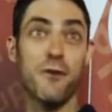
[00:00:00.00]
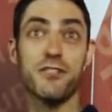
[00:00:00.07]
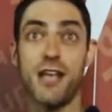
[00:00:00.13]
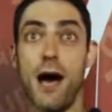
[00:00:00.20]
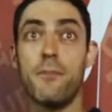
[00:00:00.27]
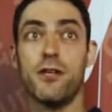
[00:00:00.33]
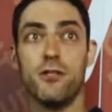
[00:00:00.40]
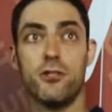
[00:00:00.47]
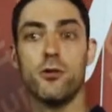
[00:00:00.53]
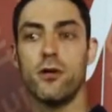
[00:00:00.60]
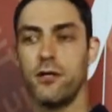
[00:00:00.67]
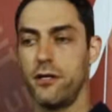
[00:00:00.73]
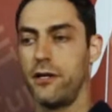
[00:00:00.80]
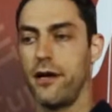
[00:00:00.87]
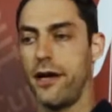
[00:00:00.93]
I was happy to do
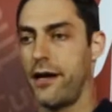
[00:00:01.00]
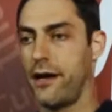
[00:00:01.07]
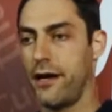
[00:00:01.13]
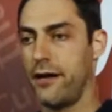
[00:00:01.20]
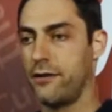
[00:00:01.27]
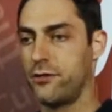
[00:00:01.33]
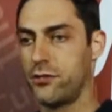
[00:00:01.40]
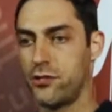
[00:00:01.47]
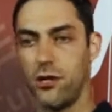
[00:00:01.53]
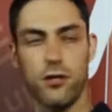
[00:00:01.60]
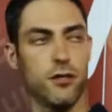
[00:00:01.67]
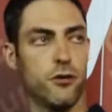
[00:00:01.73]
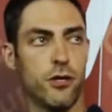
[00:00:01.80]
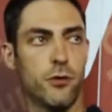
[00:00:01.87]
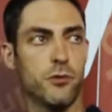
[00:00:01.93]
it, and, and I just
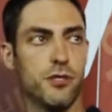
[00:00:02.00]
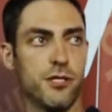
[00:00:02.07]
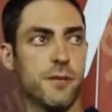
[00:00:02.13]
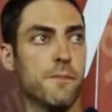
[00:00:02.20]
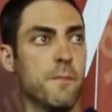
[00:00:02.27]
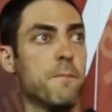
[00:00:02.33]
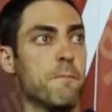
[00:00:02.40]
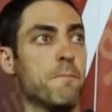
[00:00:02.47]
started learning with the team.